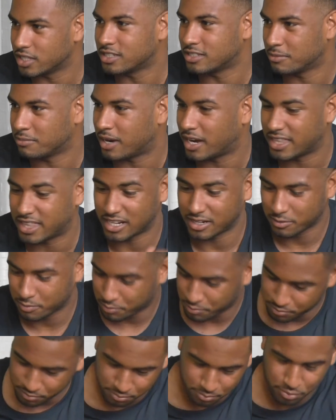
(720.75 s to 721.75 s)
to buy that and
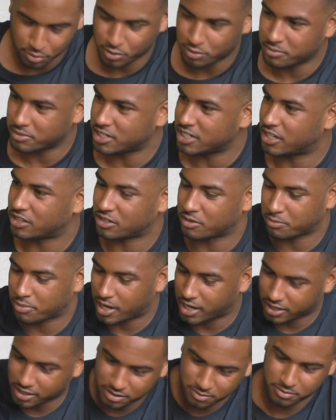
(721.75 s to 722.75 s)
pull money out their
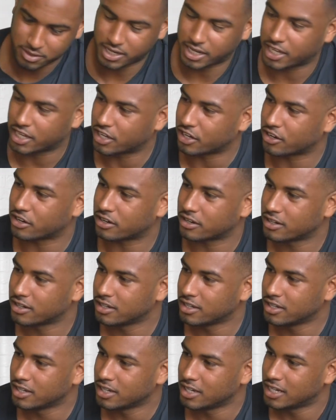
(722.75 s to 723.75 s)
pocket and be like, here.
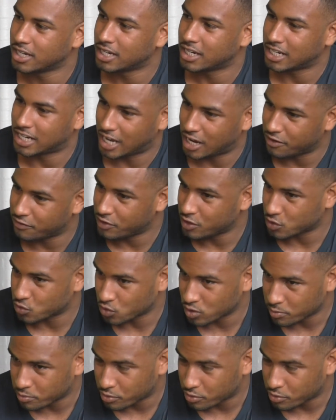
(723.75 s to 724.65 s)
Now, if there's one